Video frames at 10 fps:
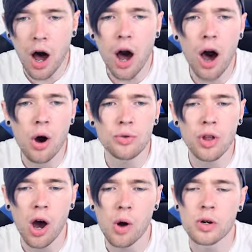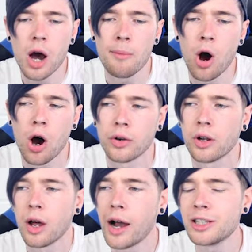Oh, no, come
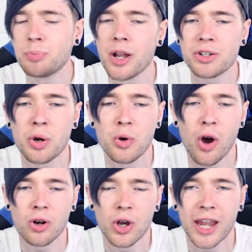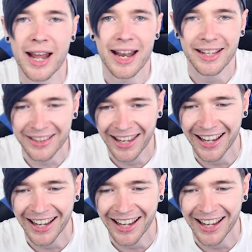on. I spent too long looking at it.